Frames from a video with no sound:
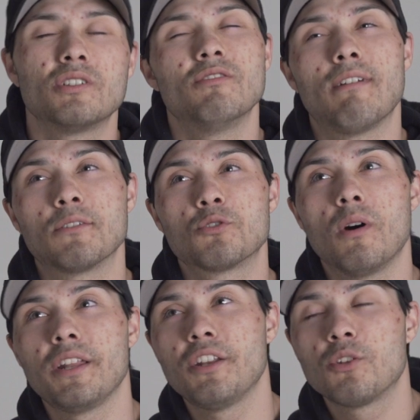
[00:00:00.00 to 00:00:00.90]
Around
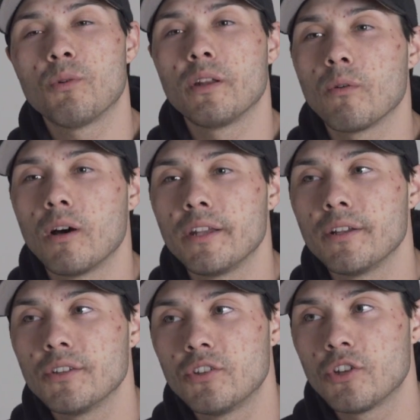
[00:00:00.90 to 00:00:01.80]
20 to 21
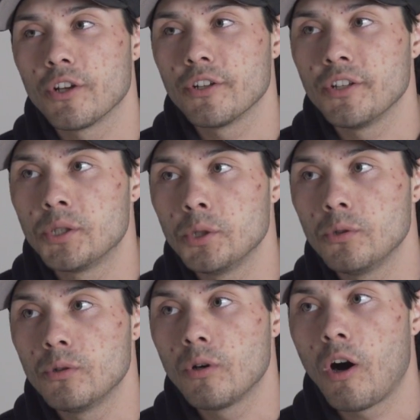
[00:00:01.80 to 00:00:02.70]
it turned
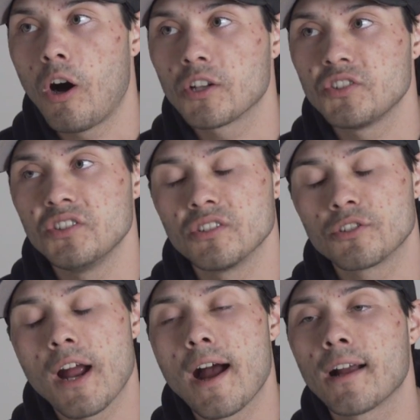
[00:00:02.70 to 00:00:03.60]
into oxys and
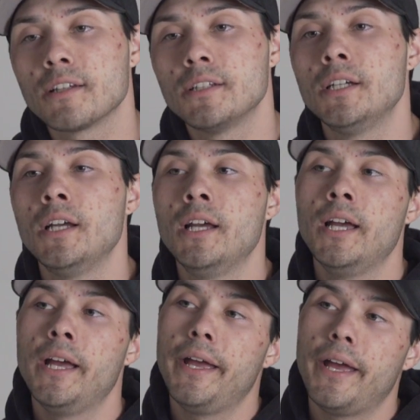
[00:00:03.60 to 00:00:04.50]
crack,
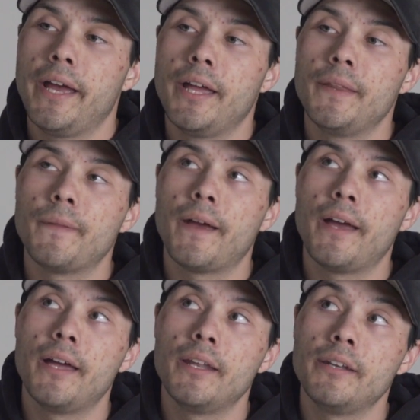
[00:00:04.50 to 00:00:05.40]
and
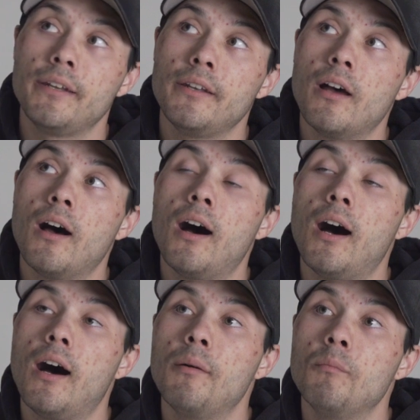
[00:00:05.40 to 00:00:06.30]
then
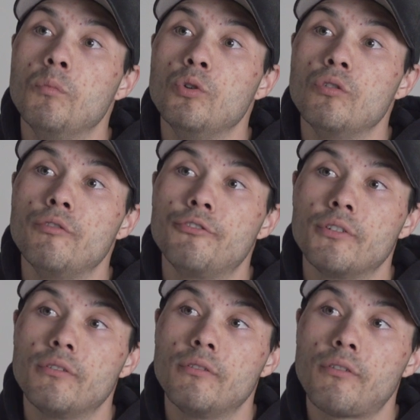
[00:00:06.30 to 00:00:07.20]
moved
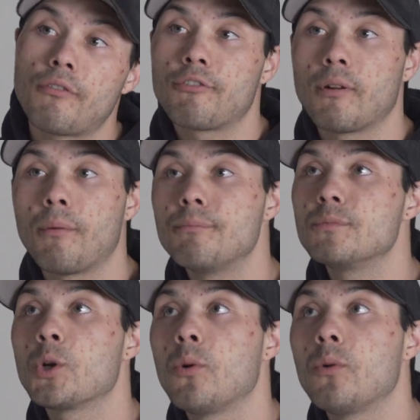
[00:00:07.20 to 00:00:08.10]
from
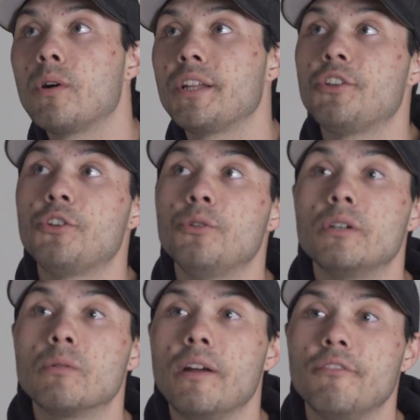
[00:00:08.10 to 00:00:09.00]
22
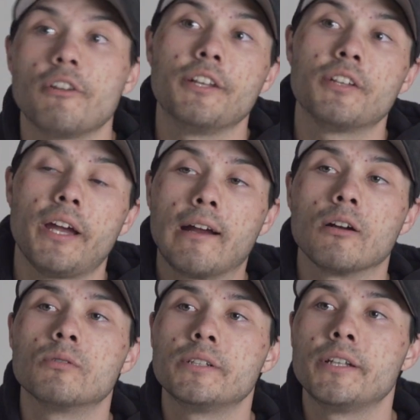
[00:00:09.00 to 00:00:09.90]
it went right to
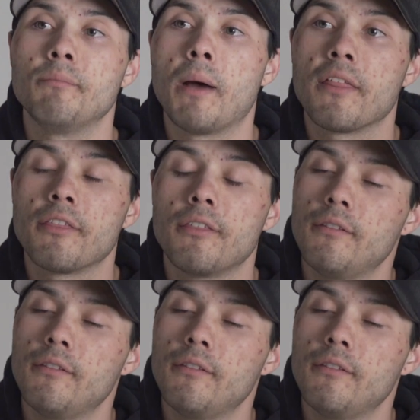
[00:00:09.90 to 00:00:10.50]
heroin and meth.